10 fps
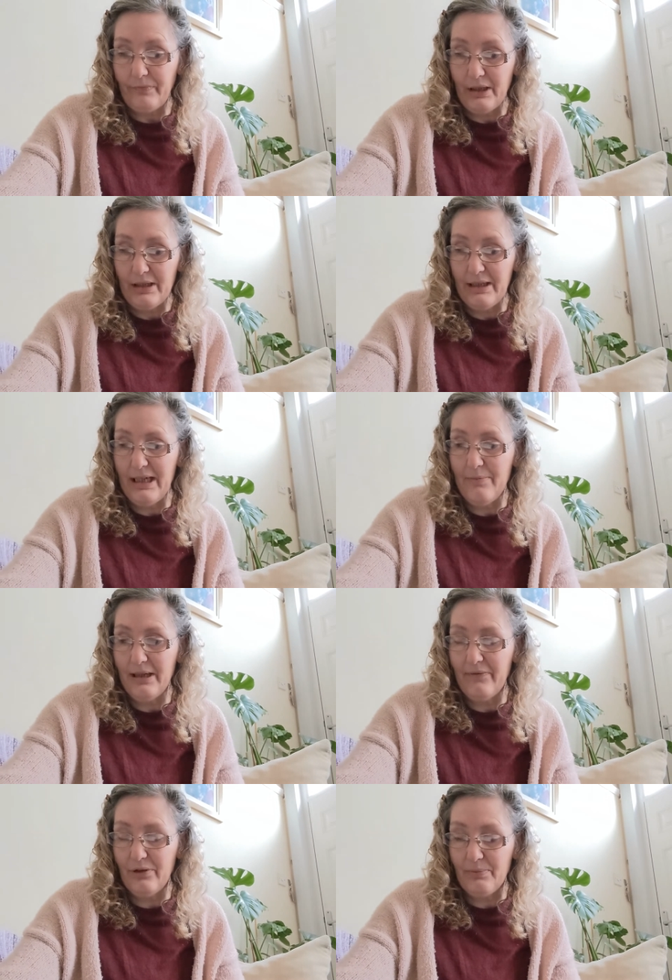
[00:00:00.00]
Because they keep
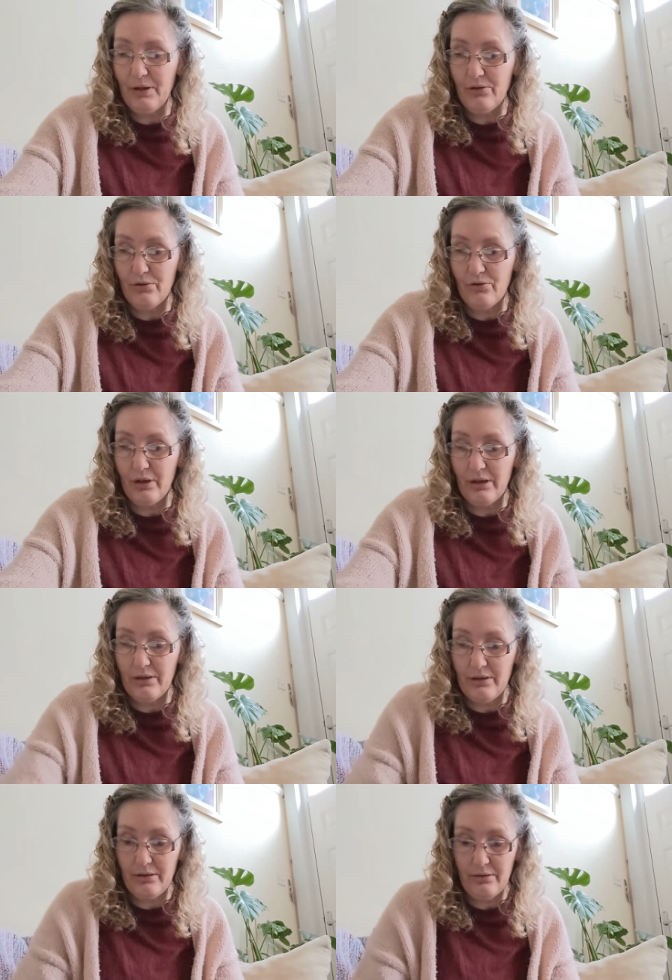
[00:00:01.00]
giving us postal
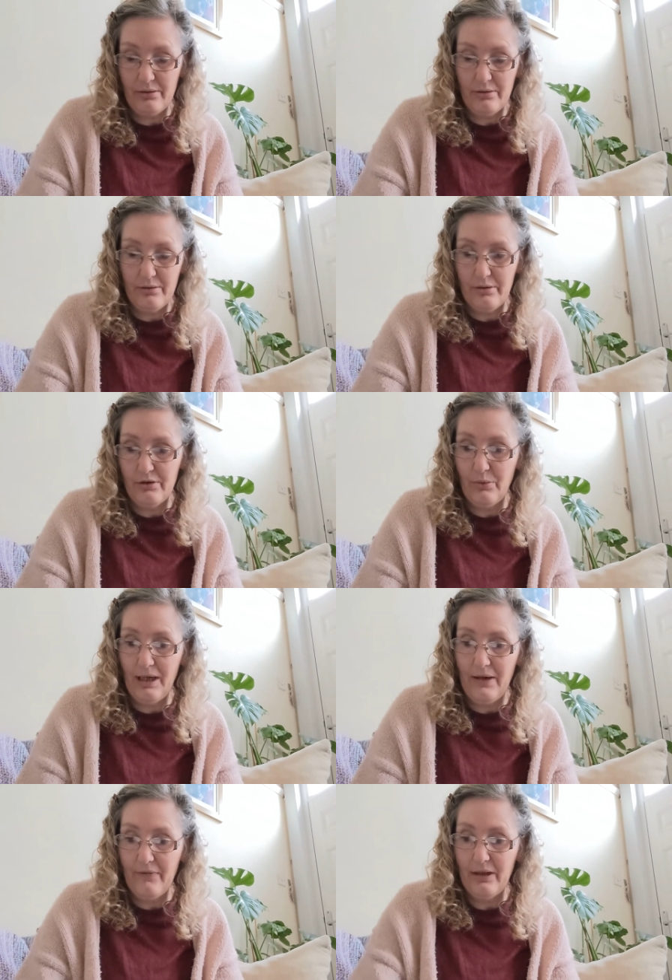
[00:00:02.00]
strikes. So do we
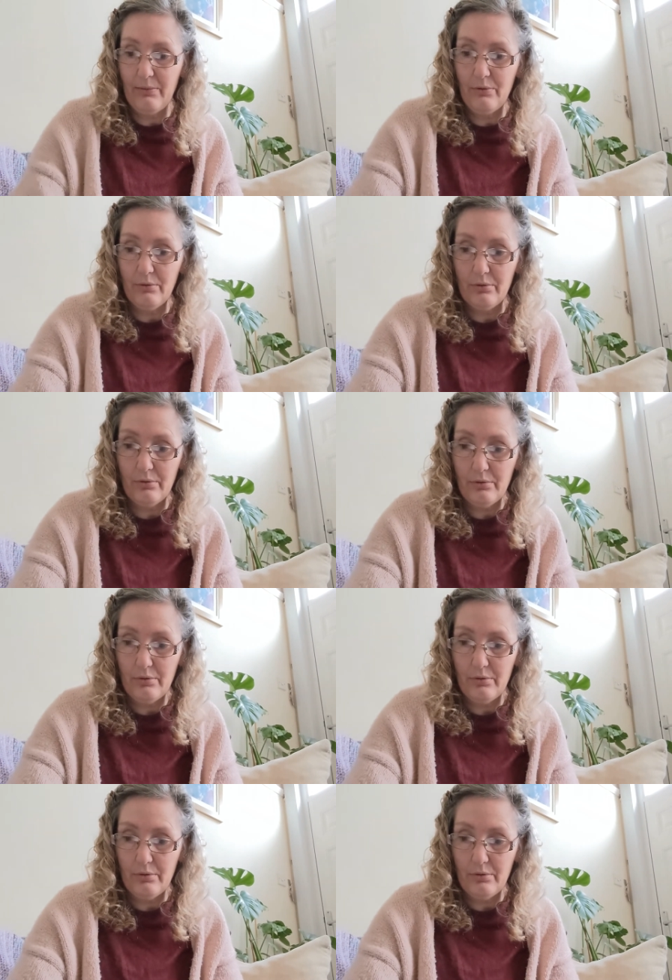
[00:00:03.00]
have any more?